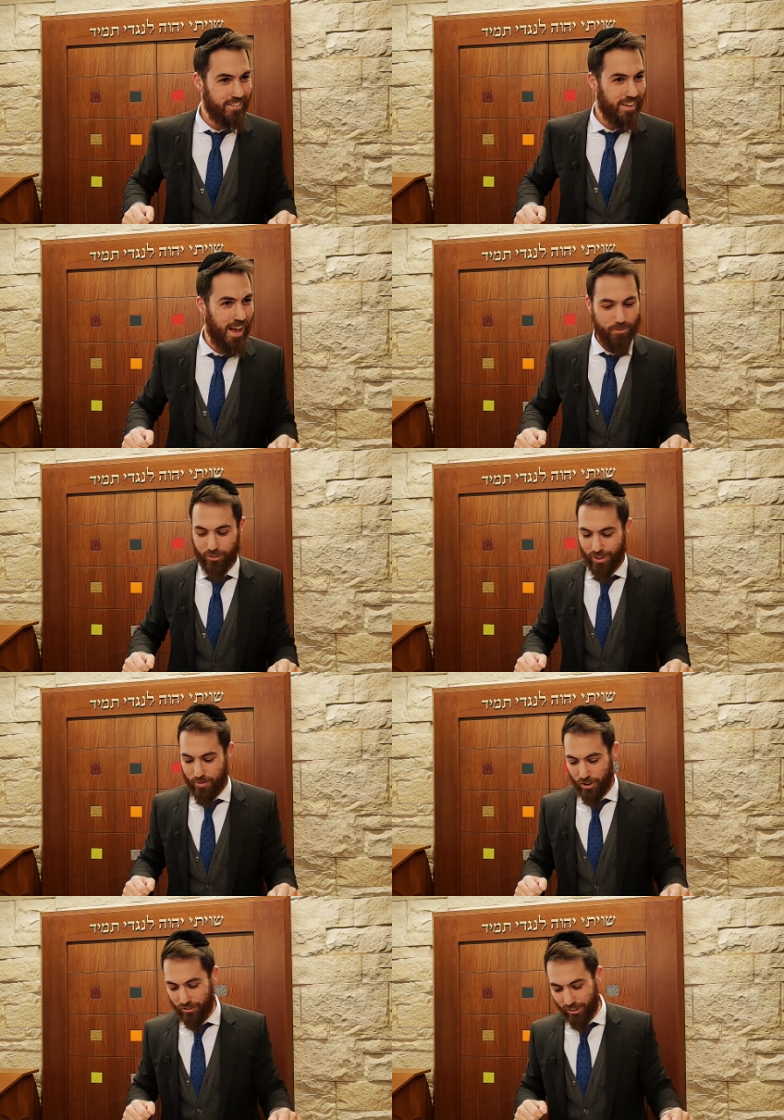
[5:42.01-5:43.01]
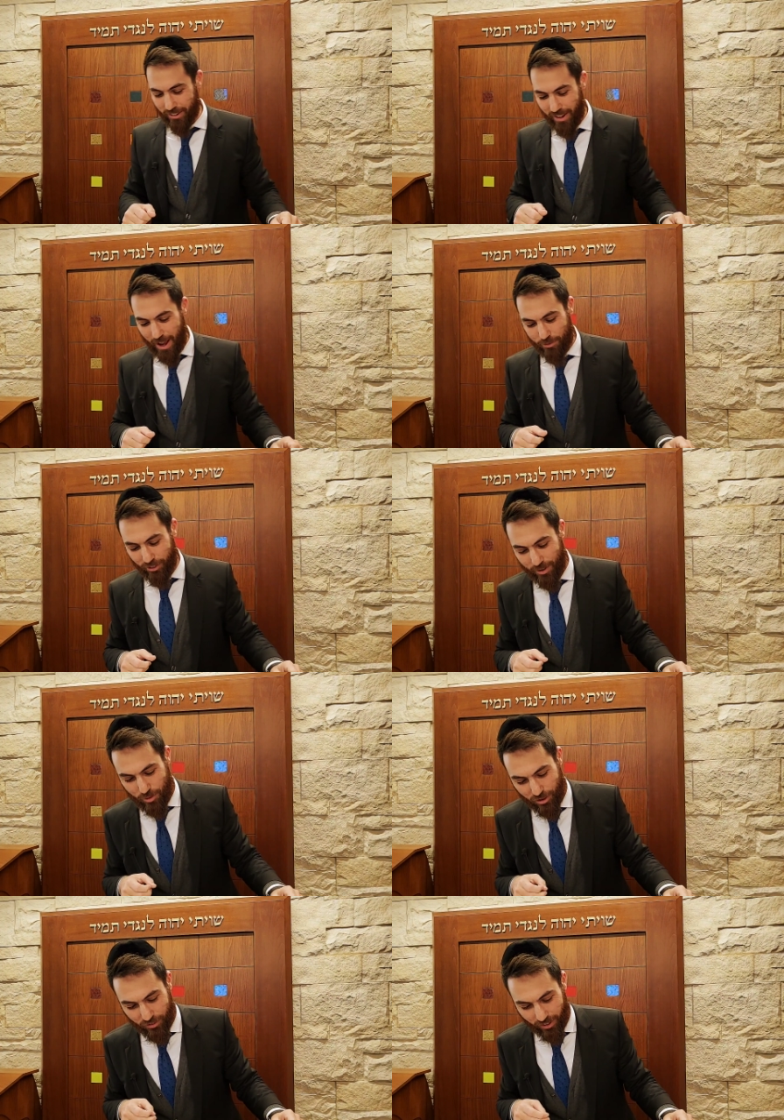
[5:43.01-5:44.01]
Absolutely beautiful. Absolutely
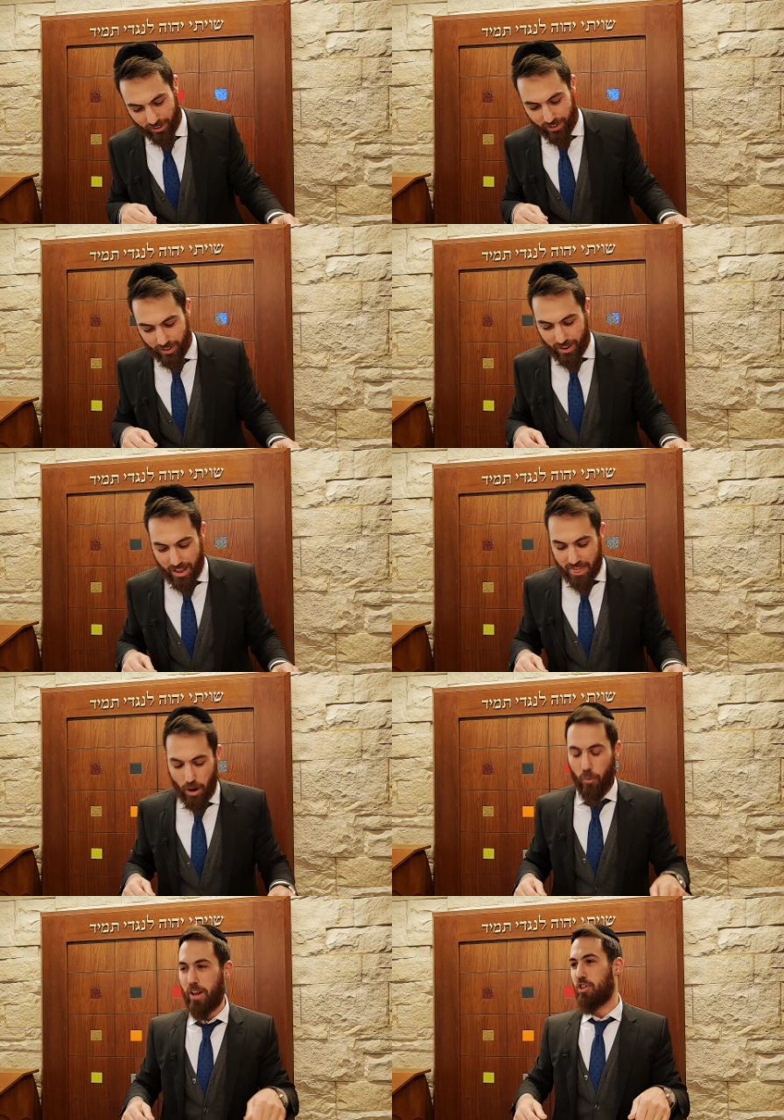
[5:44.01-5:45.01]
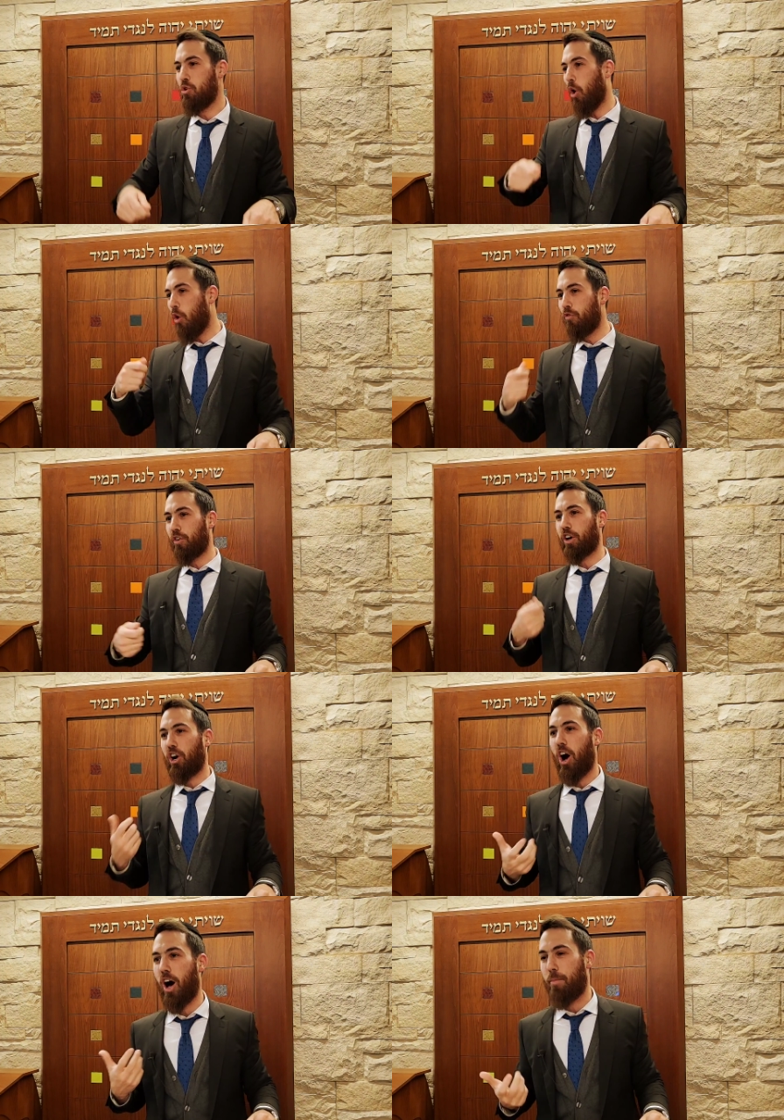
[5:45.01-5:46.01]
beautiful. That when you
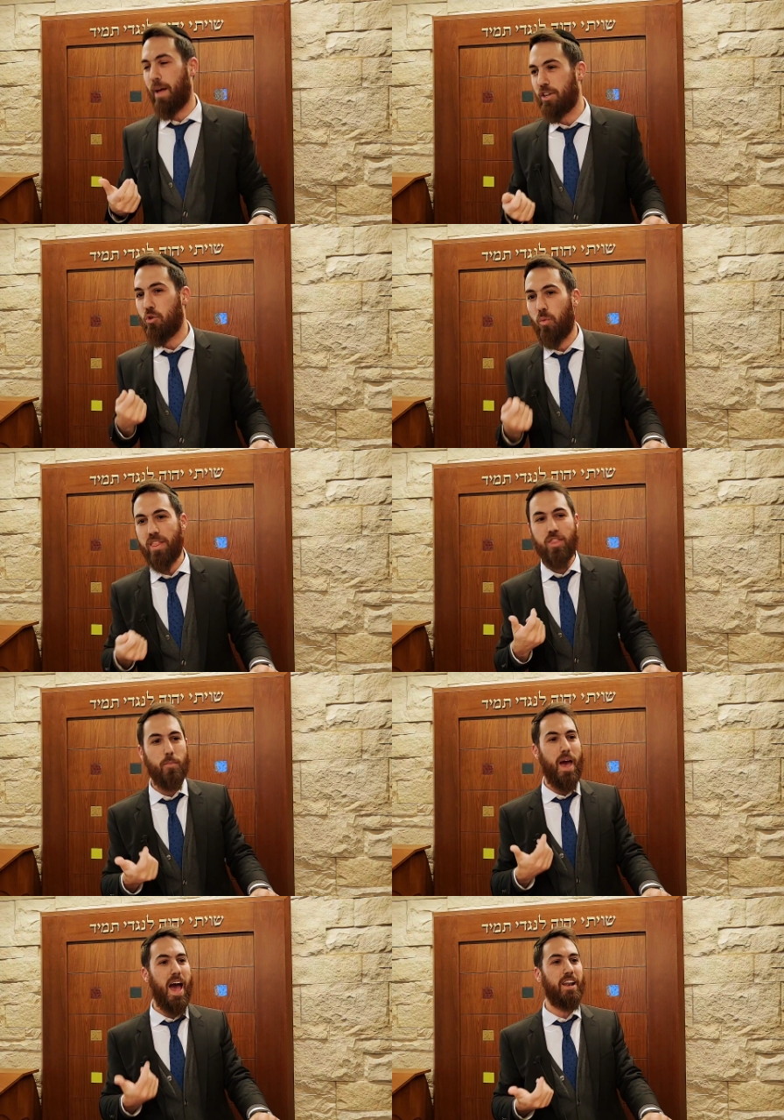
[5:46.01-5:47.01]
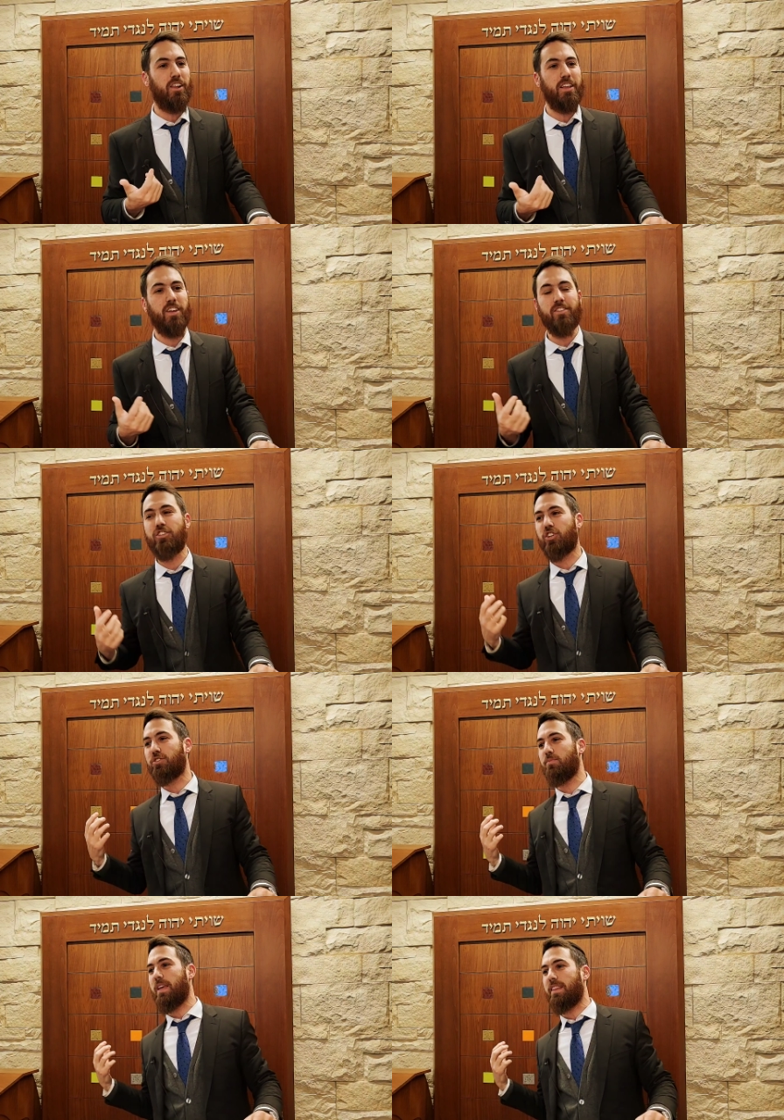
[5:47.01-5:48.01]
overcome and you win the battle, it doesn't just
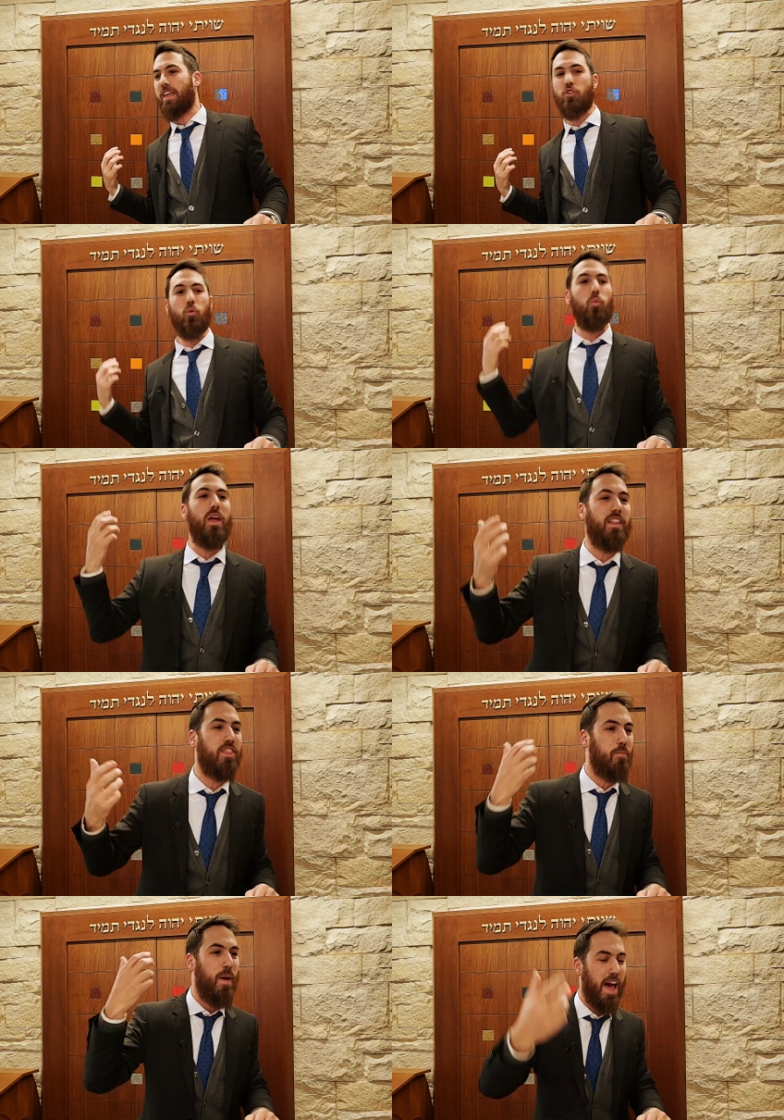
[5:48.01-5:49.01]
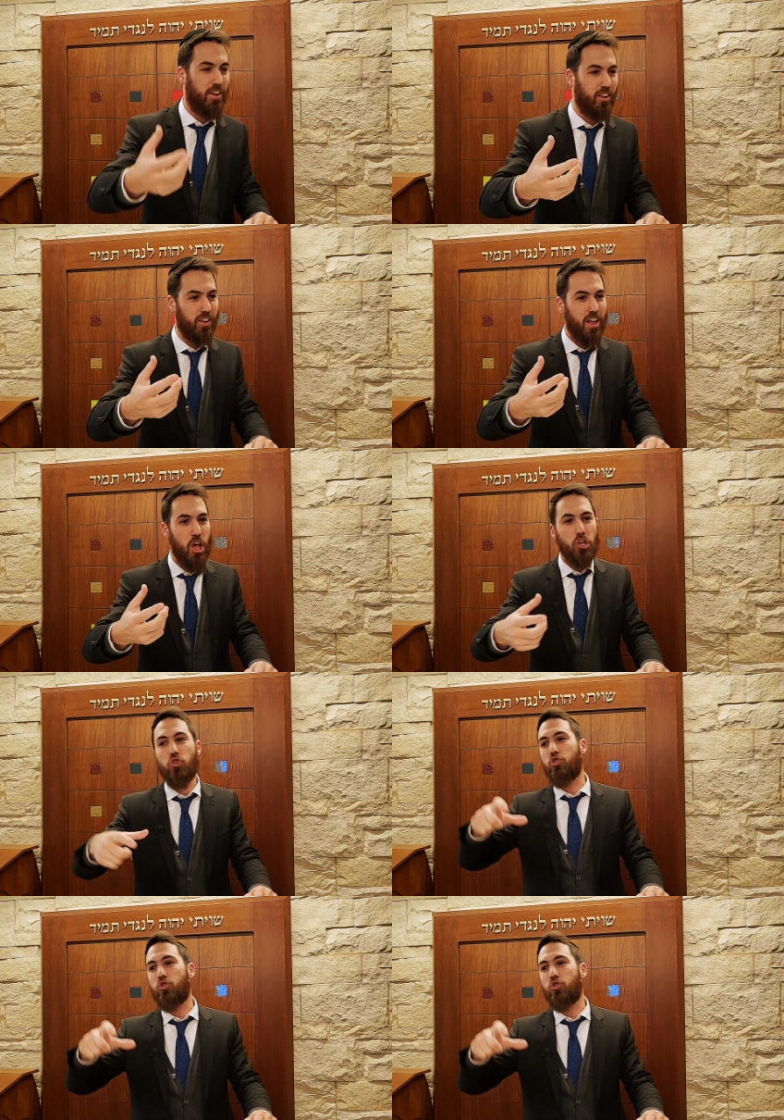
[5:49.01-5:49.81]
mean that you win the battle, you